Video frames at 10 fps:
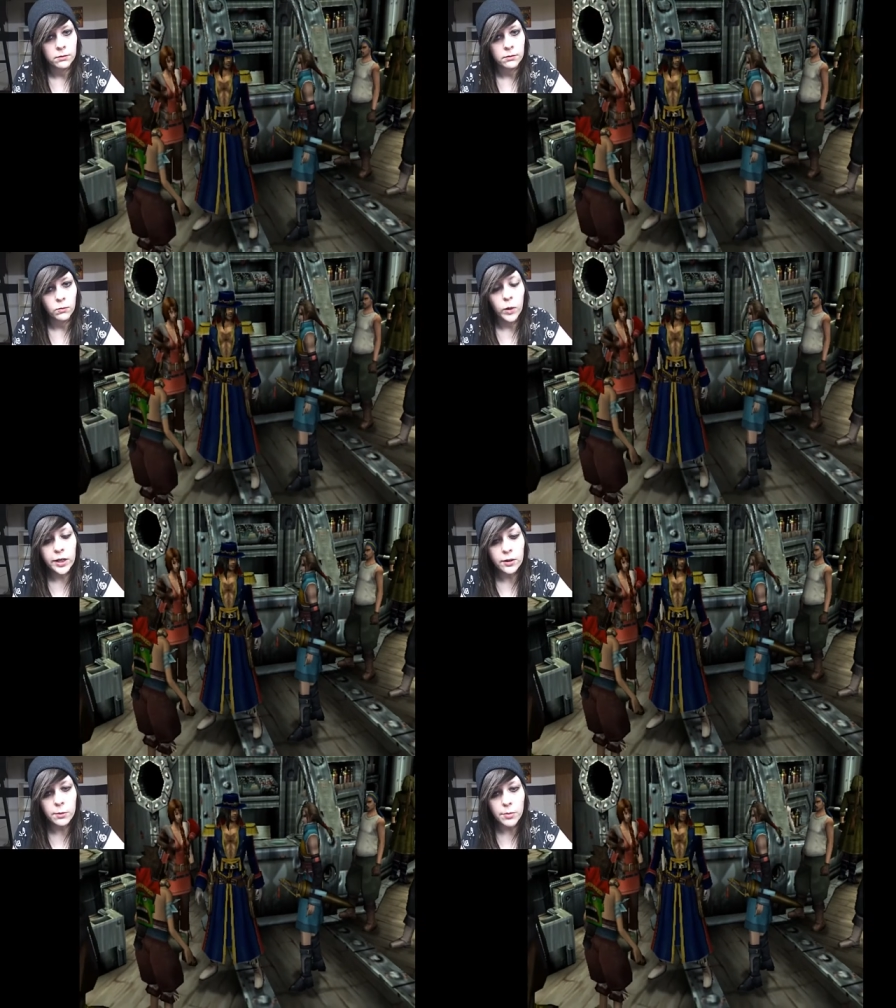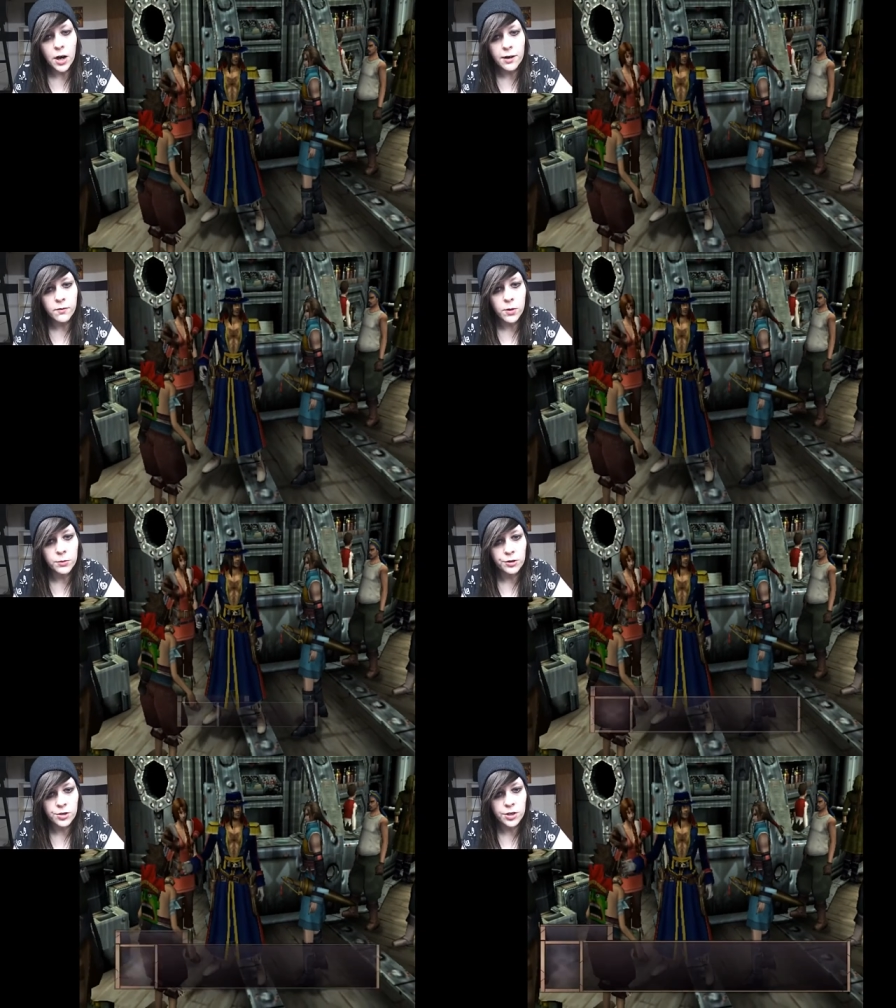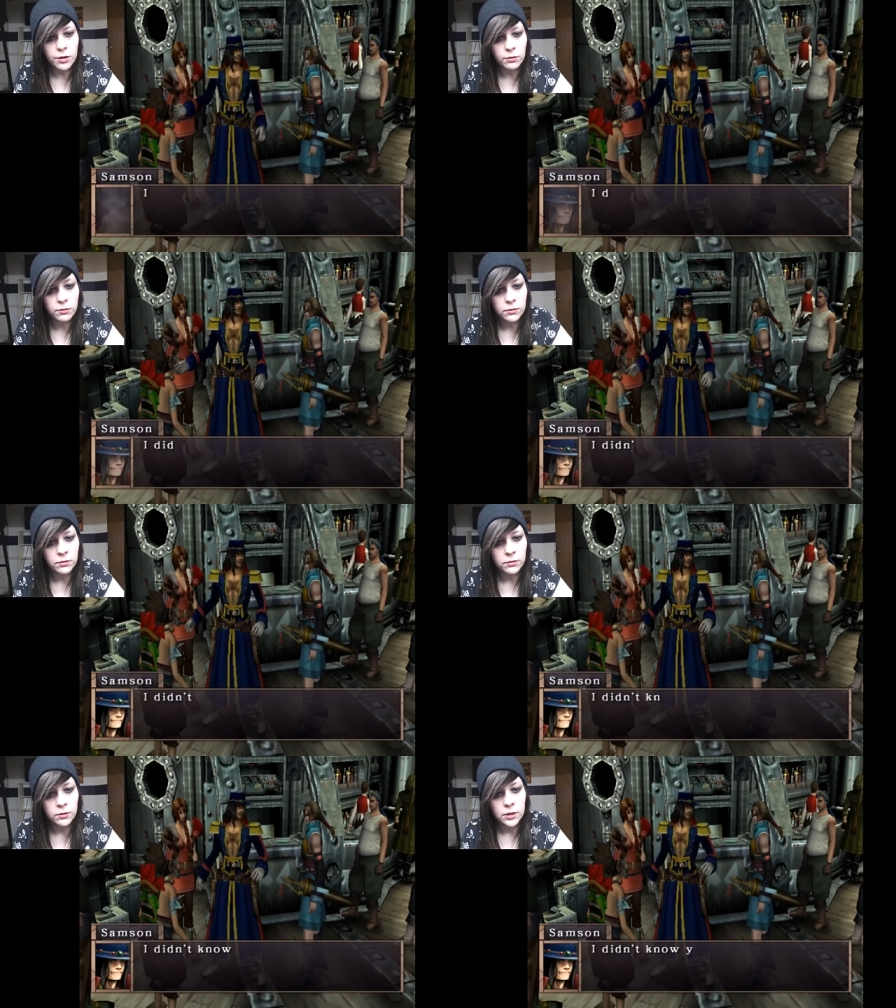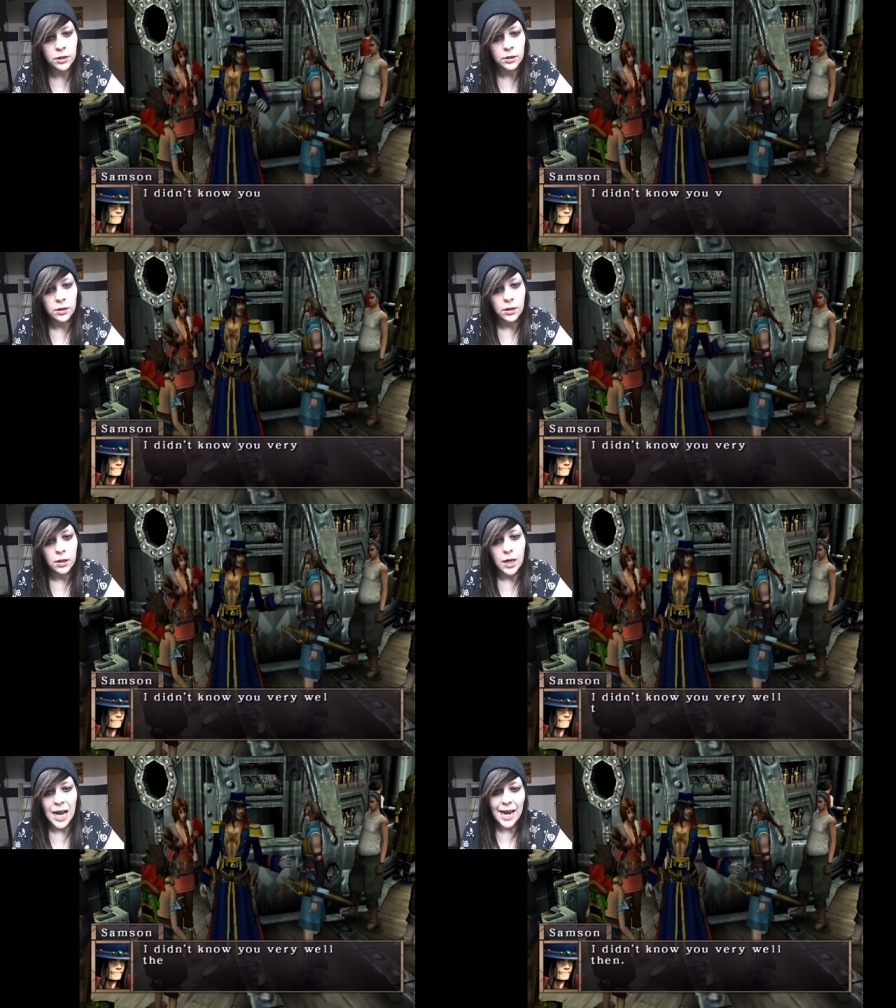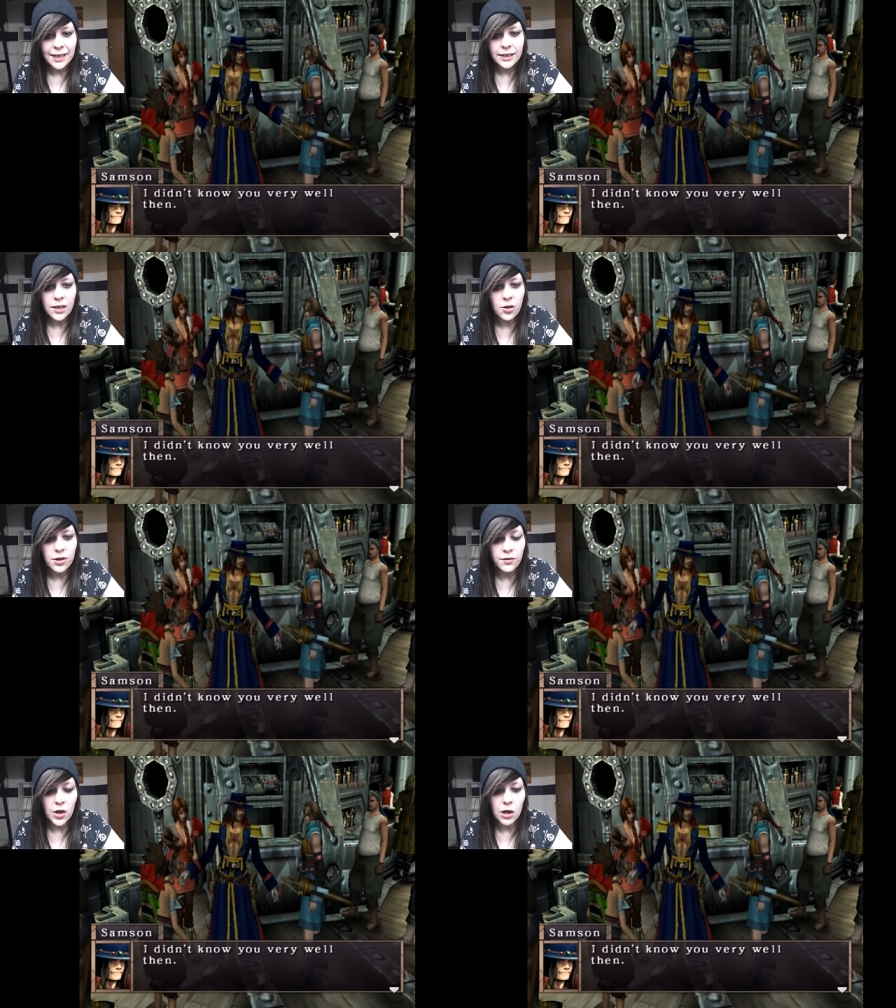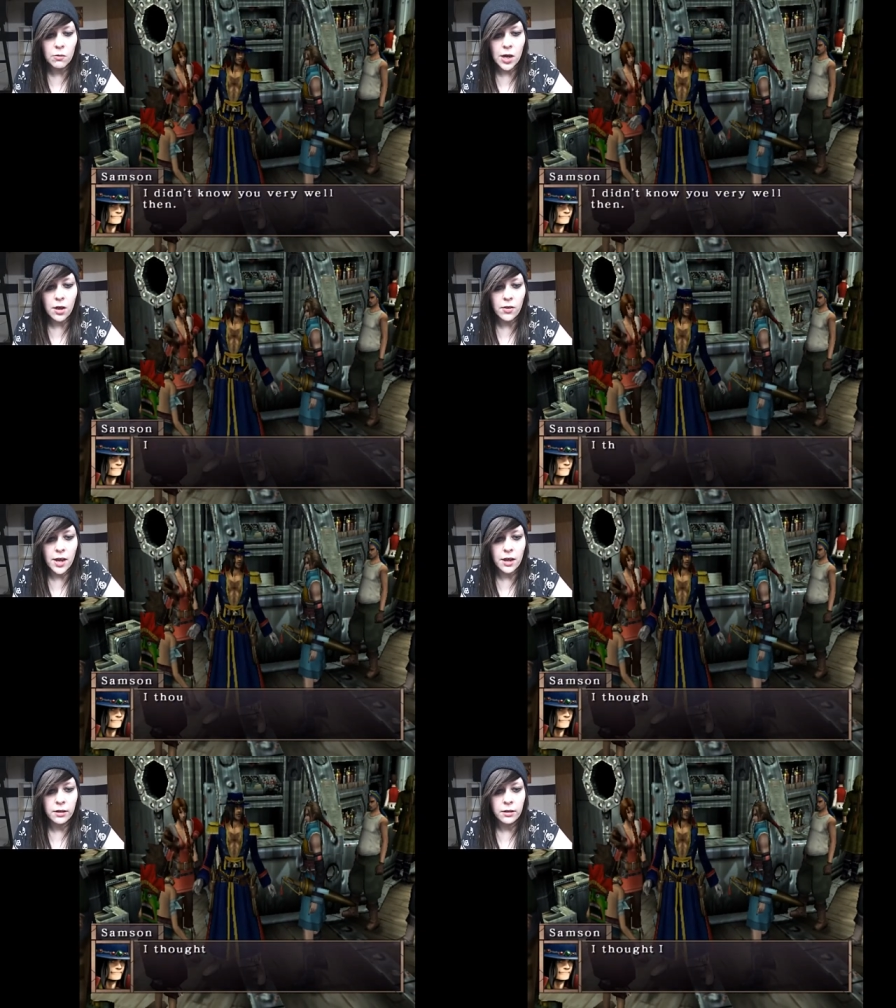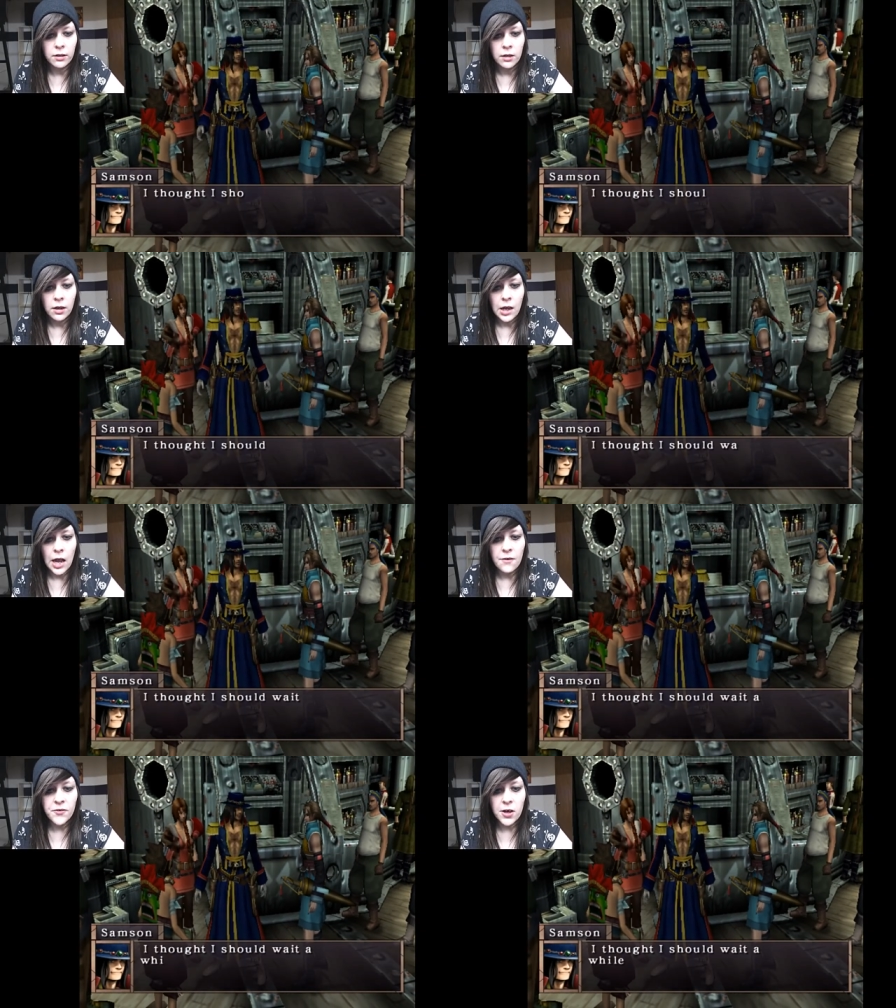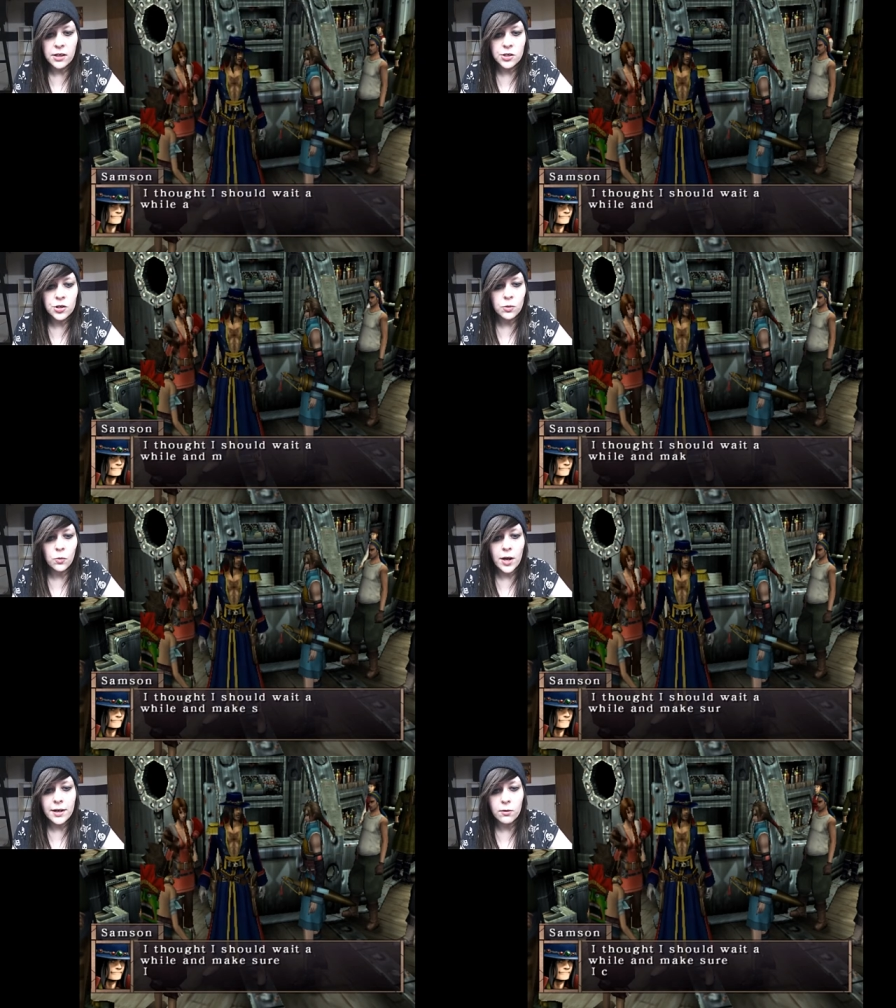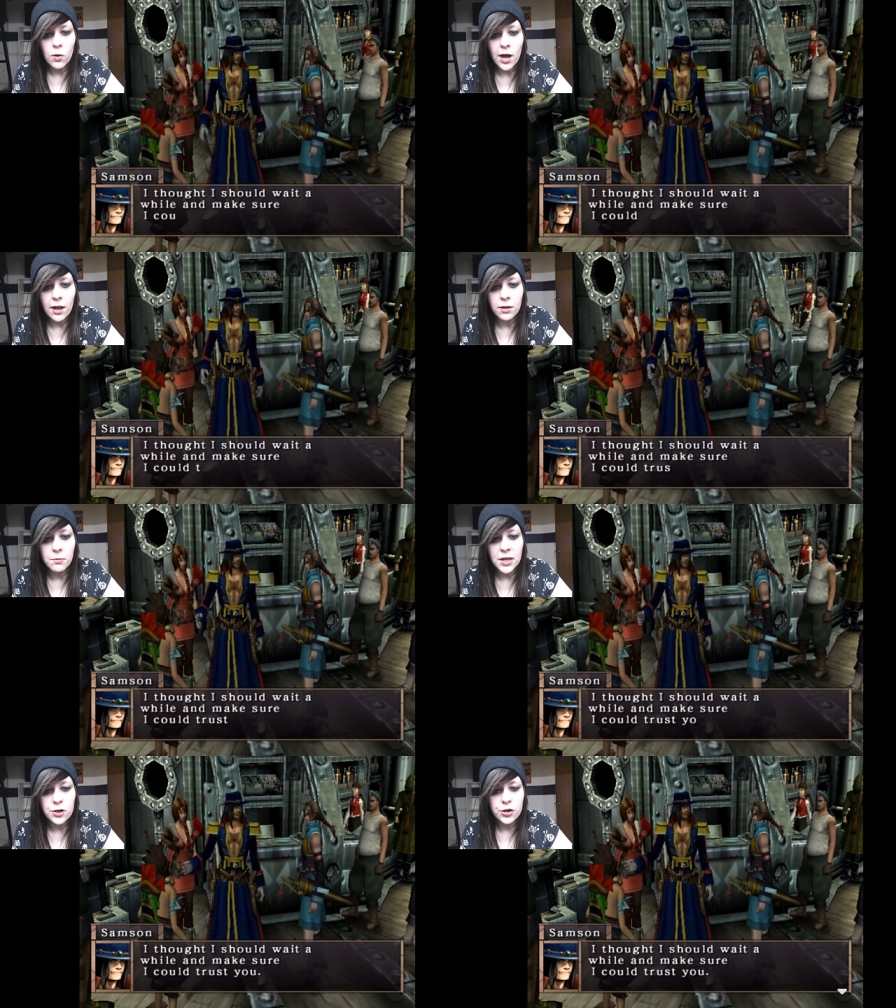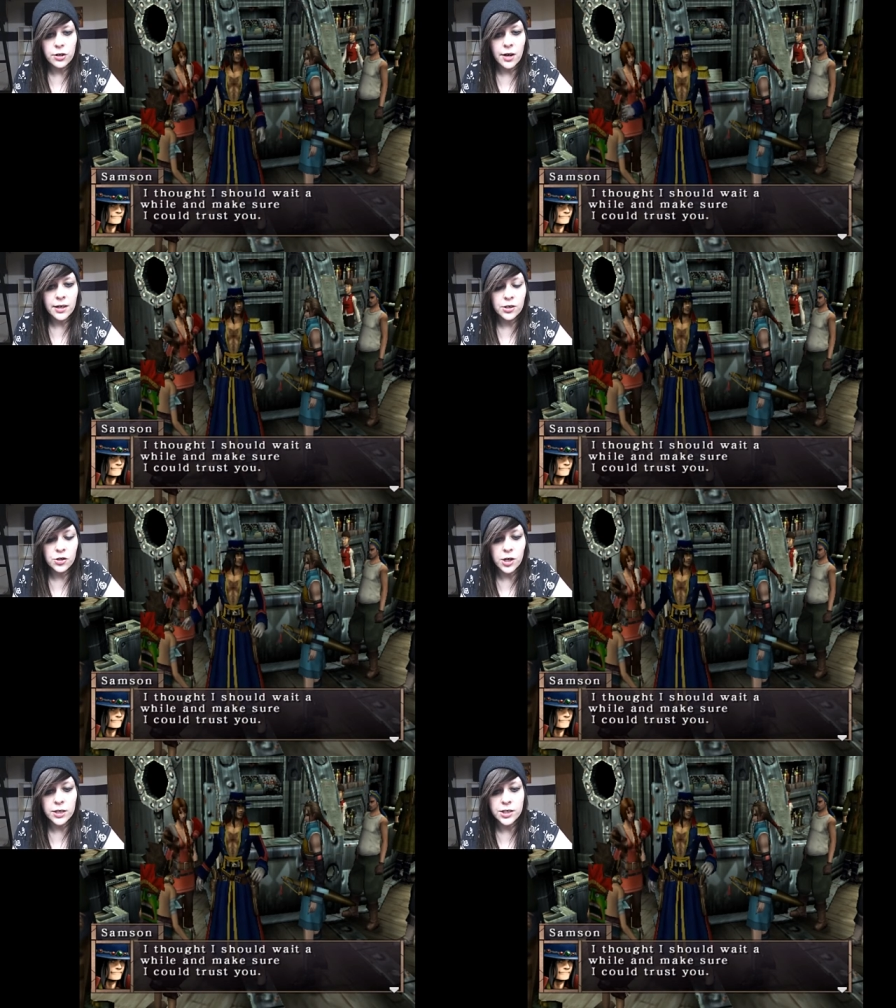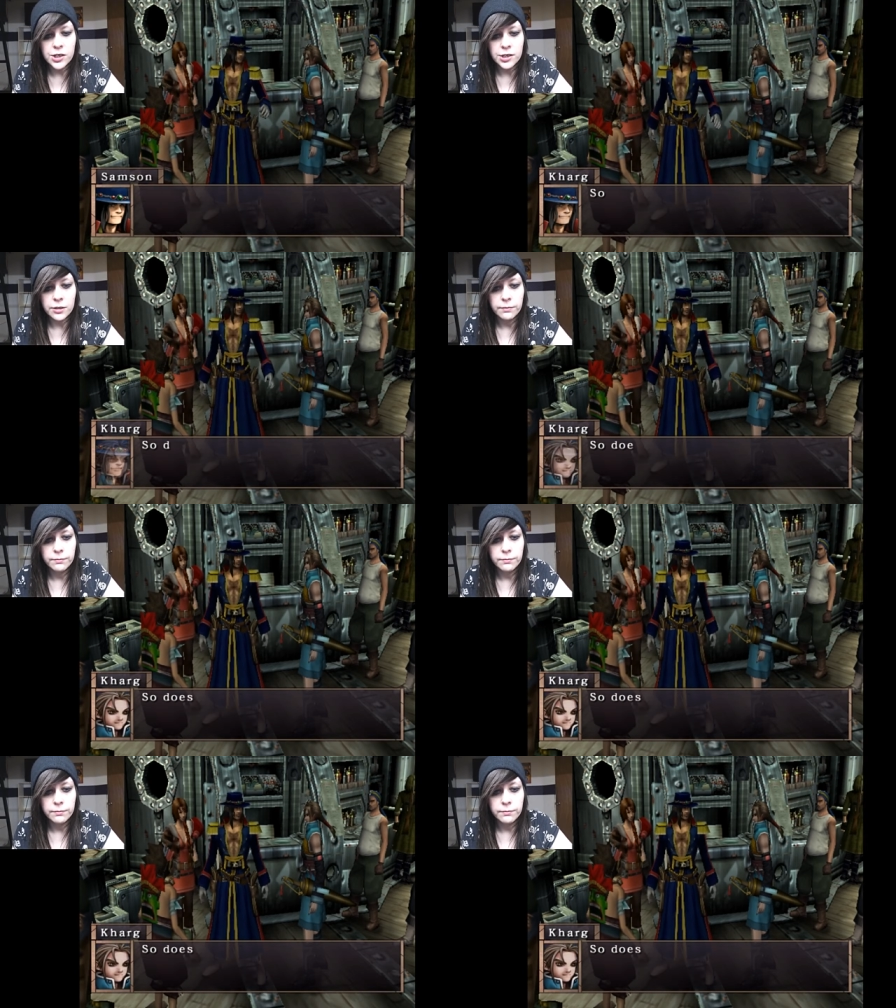We could have bought it from you too. I didn't know you very well then. I thought I should wait a while and make sure I could trust you.